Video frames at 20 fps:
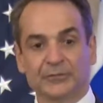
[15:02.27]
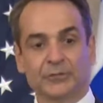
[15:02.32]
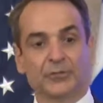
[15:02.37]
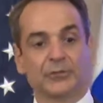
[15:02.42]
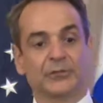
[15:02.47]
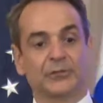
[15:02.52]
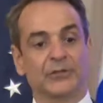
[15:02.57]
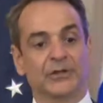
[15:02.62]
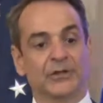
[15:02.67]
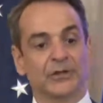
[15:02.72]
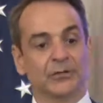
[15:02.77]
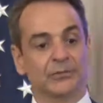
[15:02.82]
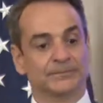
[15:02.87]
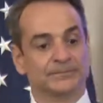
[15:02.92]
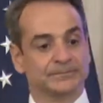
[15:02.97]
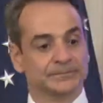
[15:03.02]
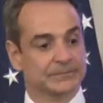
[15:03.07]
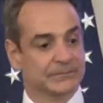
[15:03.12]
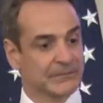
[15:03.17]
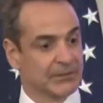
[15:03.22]
for freedom,
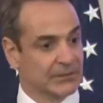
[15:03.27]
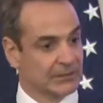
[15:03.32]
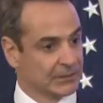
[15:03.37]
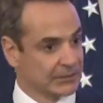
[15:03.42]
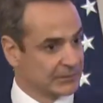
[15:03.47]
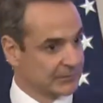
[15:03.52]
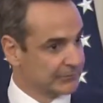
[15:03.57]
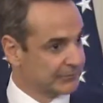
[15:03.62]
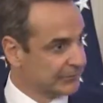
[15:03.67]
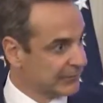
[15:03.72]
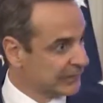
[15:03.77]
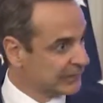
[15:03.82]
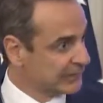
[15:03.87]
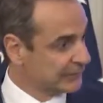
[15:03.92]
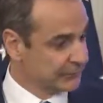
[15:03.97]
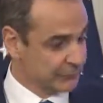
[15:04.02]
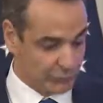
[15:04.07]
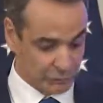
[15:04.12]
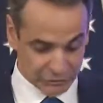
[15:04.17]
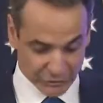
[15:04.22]

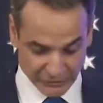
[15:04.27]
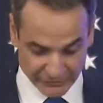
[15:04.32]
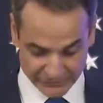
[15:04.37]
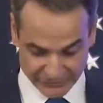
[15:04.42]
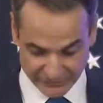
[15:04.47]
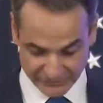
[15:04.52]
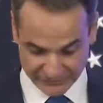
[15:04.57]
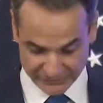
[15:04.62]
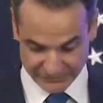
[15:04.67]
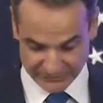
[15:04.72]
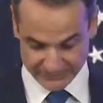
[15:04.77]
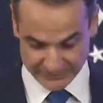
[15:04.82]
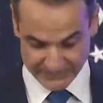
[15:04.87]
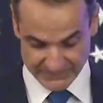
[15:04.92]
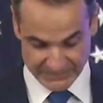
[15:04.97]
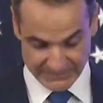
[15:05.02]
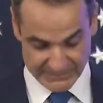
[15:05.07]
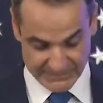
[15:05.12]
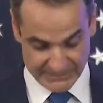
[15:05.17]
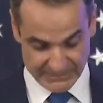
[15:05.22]
fighting for justice.
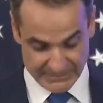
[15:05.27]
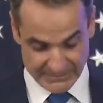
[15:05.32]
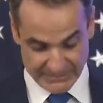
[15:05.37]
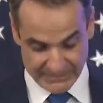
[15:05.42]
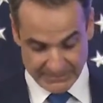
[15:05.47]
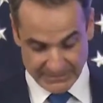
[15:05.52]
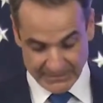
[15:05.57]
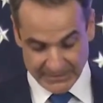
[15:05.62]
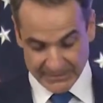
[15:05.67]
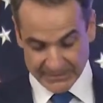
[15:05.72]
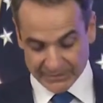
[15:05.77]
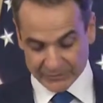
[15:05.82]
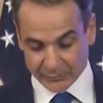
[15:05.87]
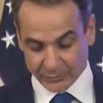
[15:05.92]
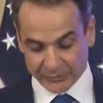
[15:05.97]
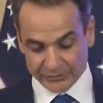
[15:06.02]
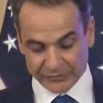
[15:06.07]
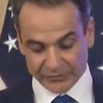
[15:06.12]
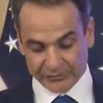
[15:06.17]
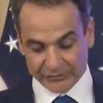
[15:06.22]
And it
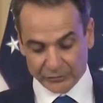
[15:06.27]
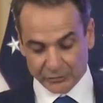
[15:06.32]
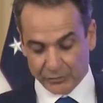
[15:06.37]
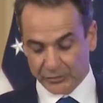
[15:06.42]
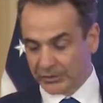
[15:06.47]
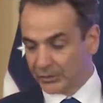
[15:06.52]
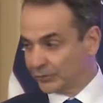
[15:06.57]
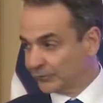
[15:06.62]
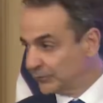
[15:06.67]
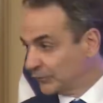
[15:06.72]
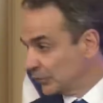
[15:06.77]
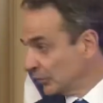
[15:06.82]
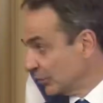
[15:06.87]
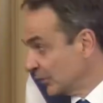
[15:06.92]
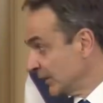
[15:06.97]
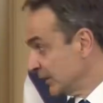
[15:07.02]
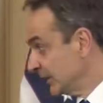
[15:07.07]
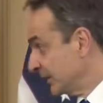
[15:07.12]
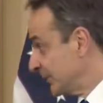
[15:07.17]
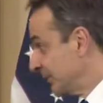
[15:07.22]
was a story of
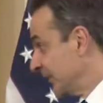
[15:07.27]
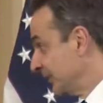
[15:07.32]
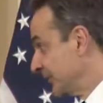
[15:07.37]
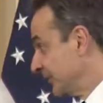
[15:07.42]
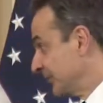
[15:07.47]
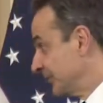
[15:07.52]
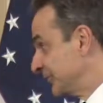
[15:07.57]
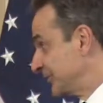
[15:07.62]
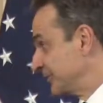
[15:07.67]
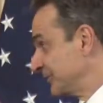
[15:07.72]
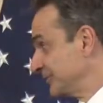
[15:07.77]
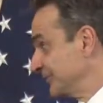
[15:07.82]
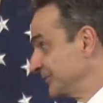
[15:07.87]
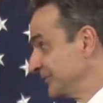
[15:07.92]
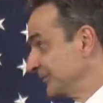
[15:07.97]
your independence